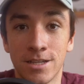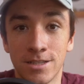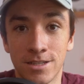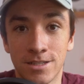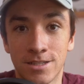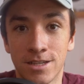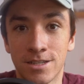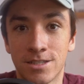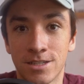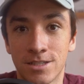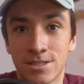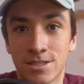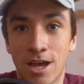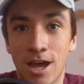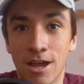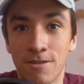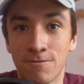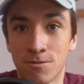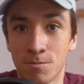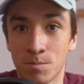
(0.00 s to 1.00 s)
this as a
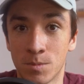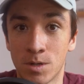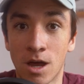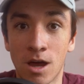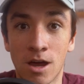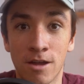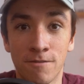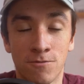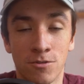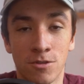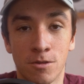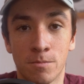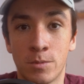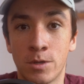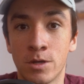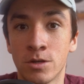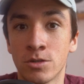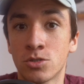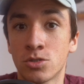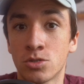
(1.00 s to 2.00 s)
sign from God for the
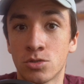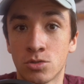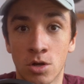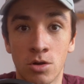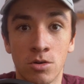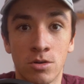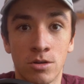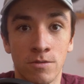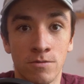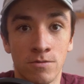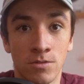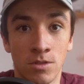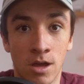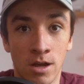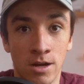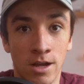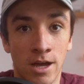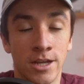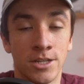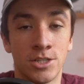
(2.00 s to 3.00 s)
pure stroke of
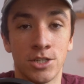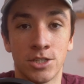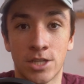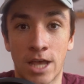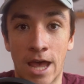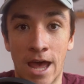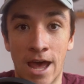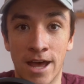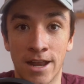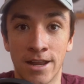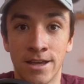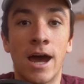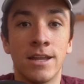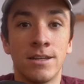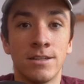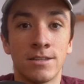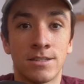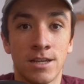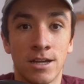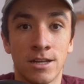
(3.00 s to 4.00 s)
luck I just had, I
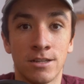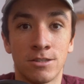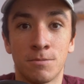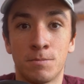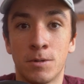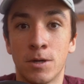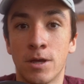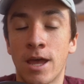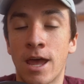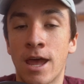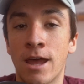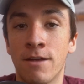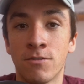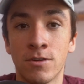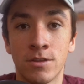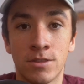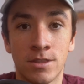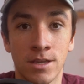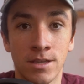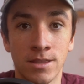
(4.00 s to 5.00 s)
decided to put
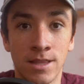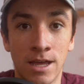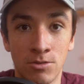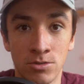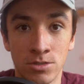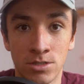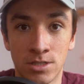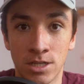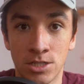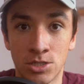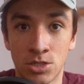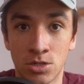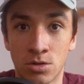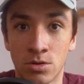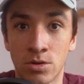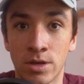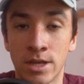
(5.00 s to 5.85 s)
everything that was digital